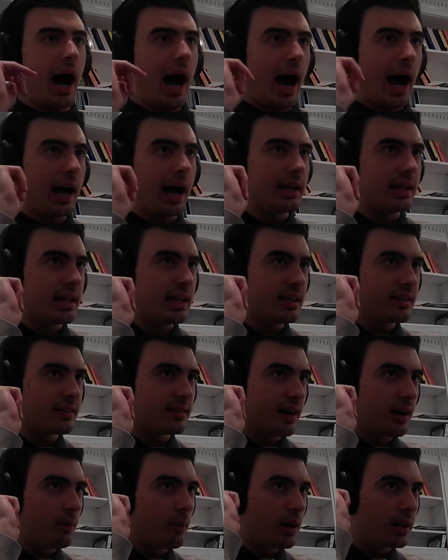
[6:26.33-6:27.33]
I need
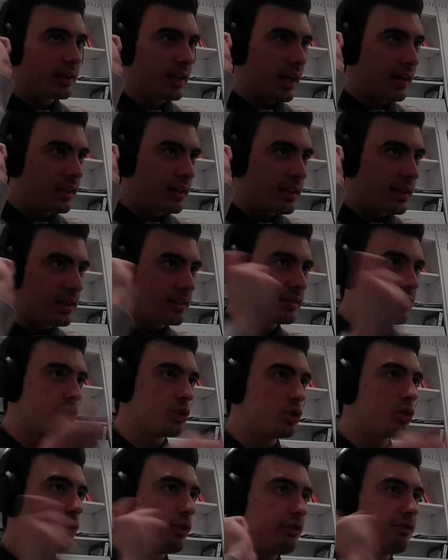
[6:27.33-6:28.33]
someone that needs to
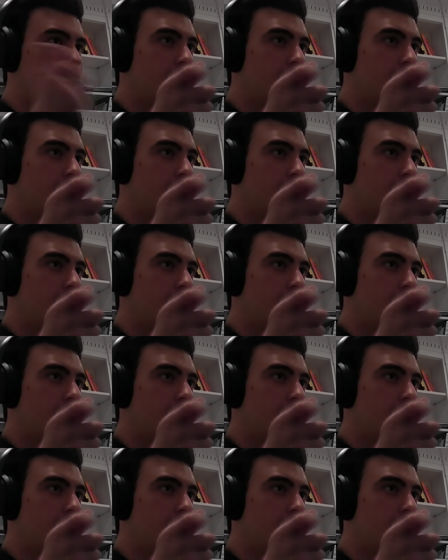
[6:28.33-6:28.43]
do